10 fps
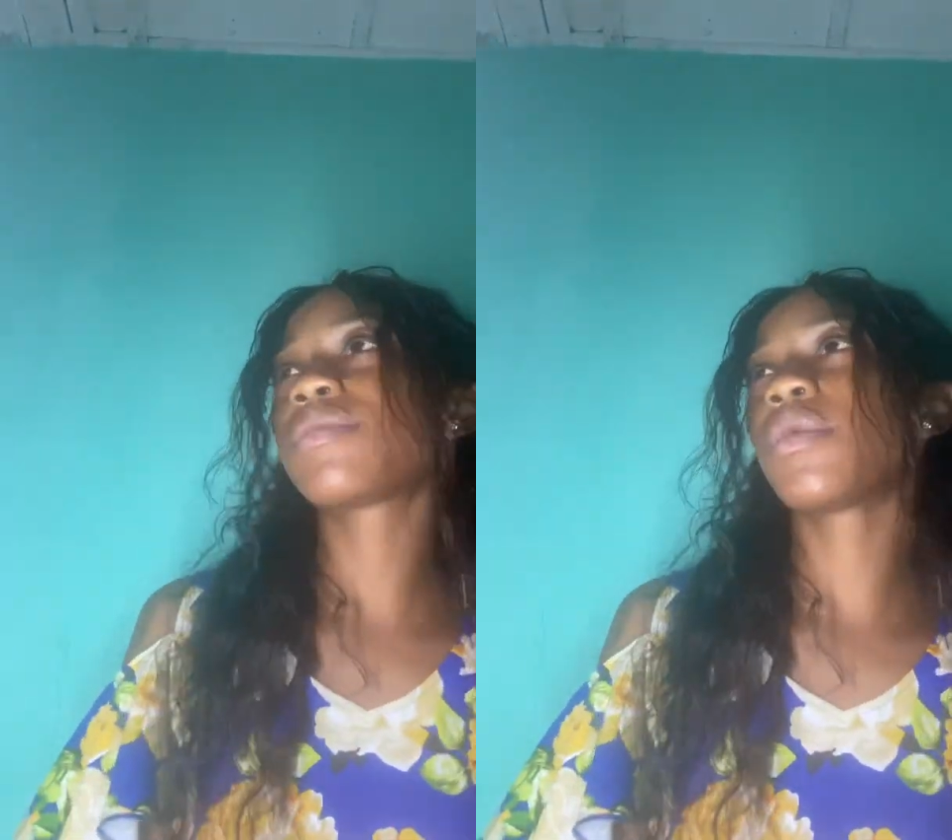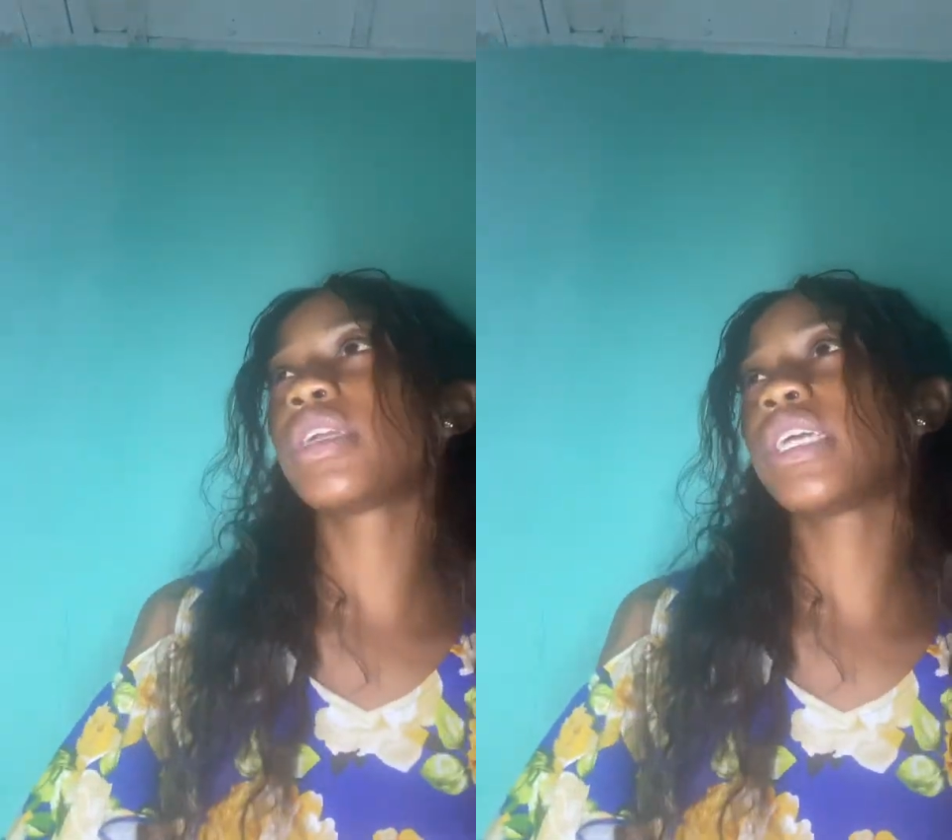
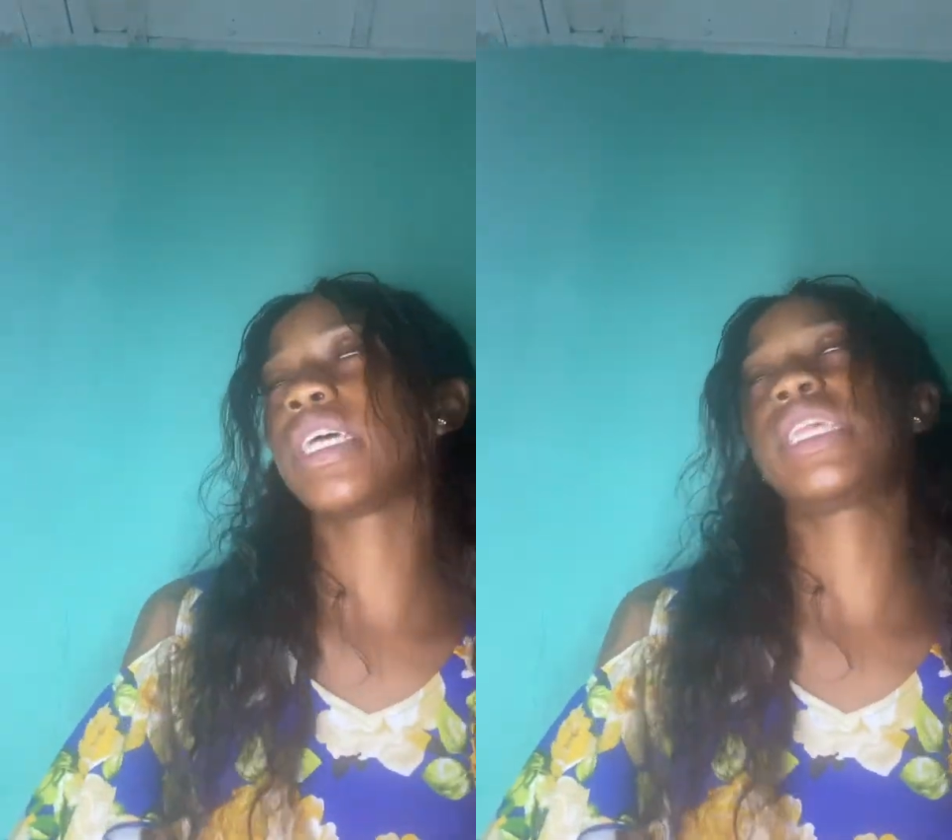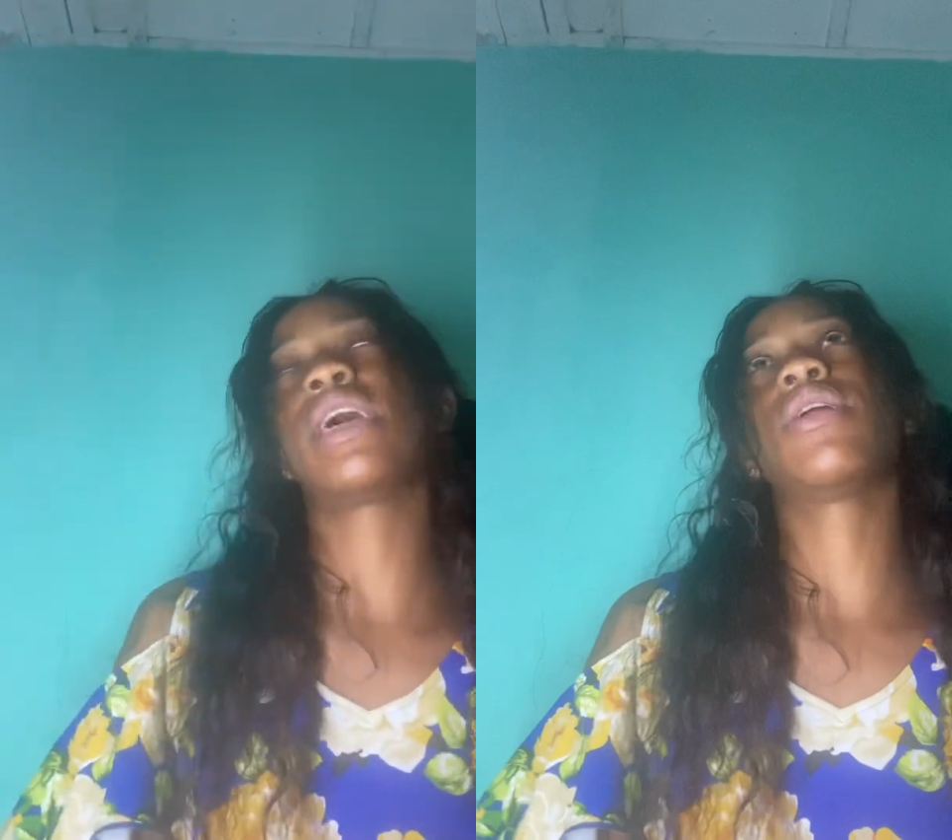much
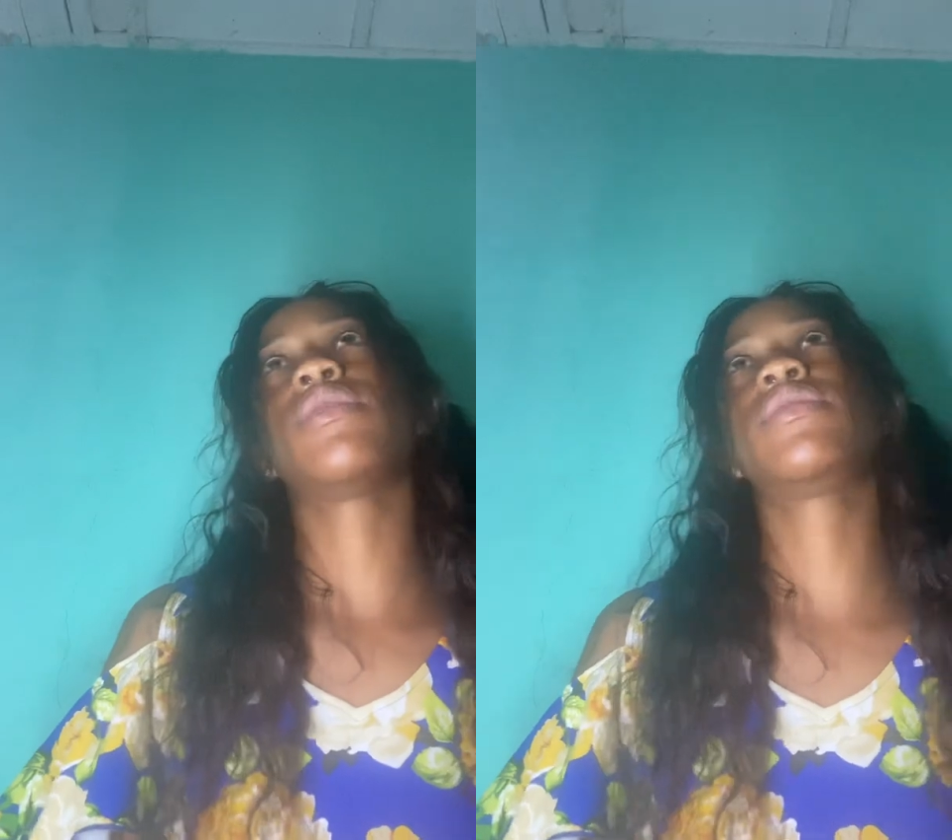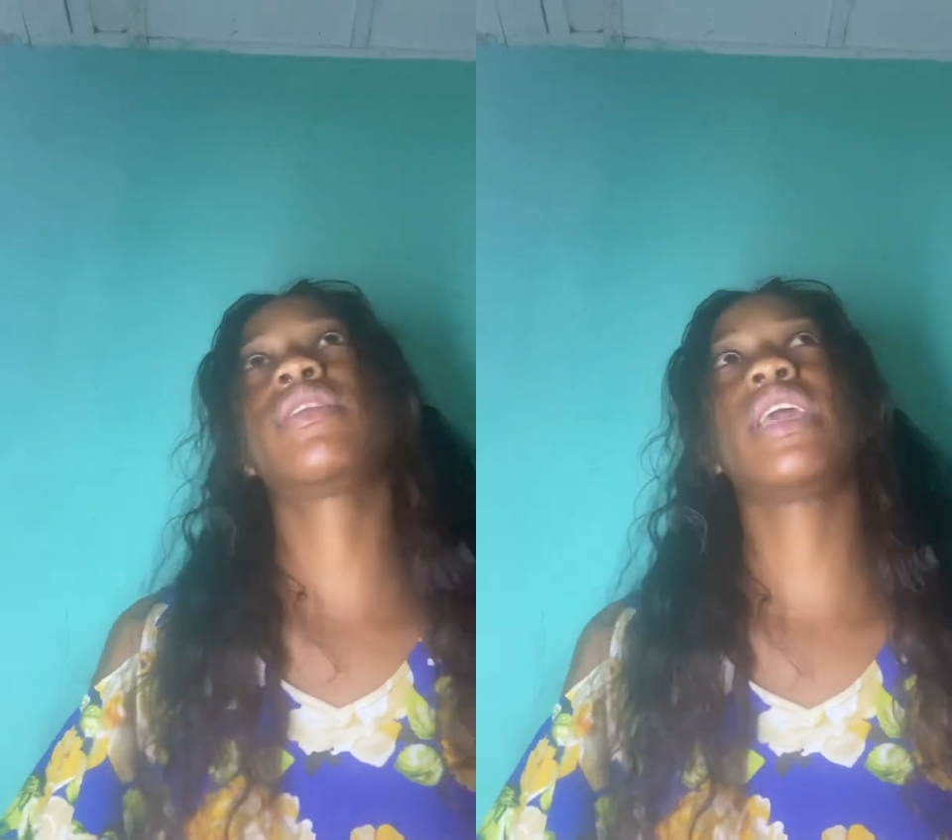as I'll
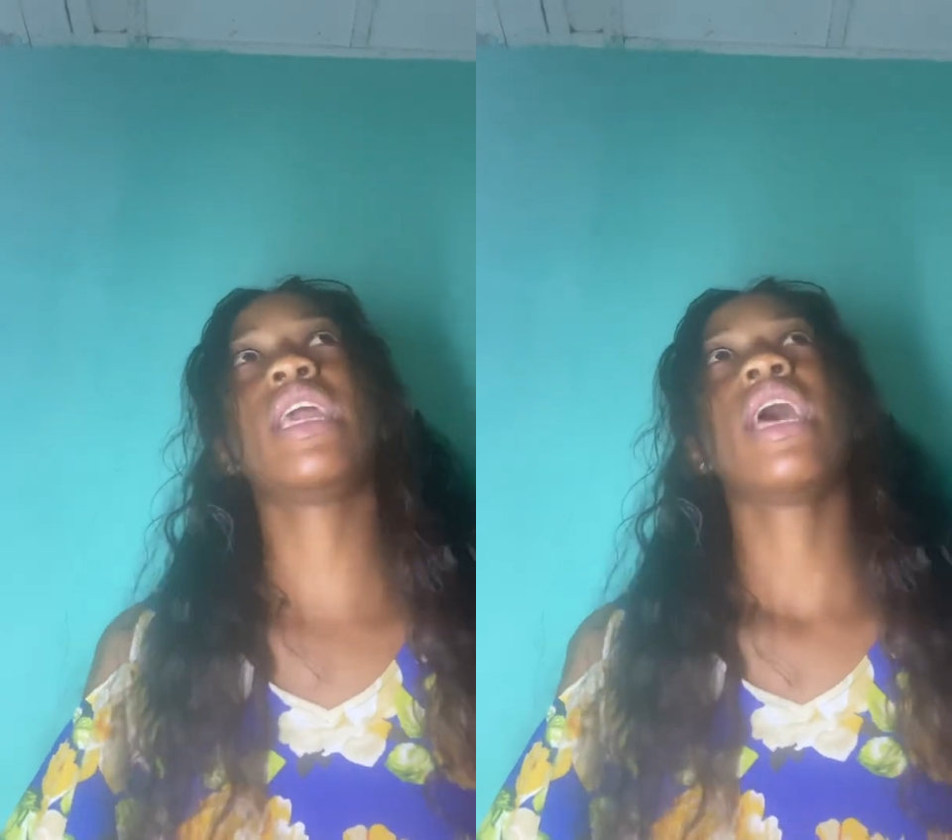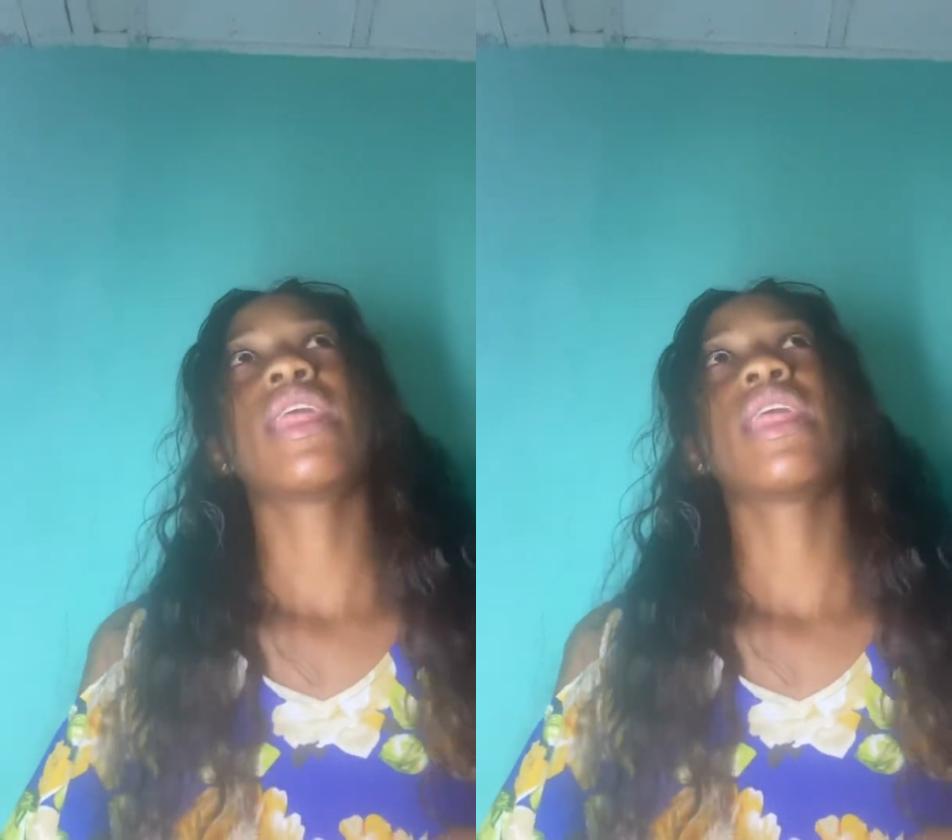say